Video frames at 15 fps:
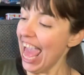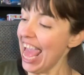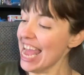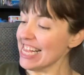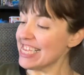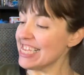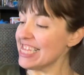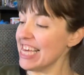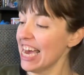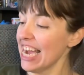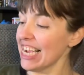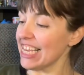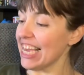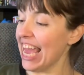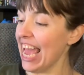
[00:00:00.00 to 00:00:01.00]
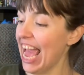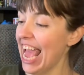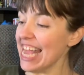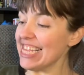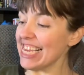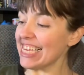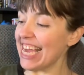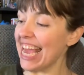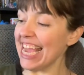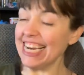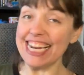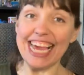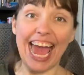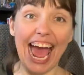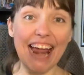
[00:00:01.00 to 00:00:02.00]
It's the, it's a
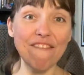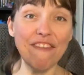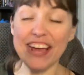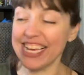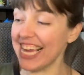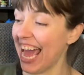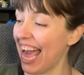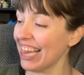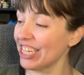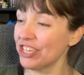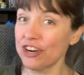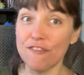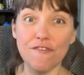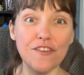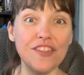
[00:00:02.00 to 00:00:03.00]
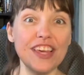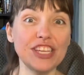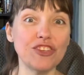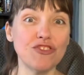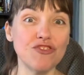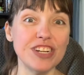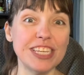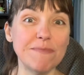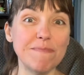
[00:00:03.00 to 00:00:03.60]
candy advent calendar for this Christmas